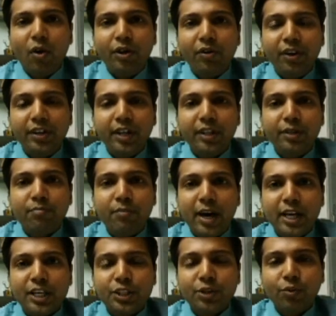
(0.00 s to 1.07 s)
On
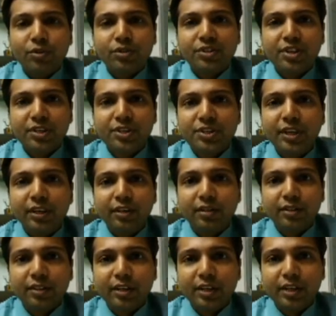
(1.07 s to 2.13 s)
29 March
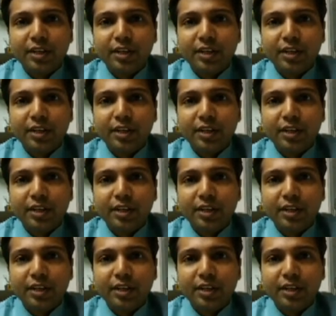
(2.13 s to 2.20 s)
2016,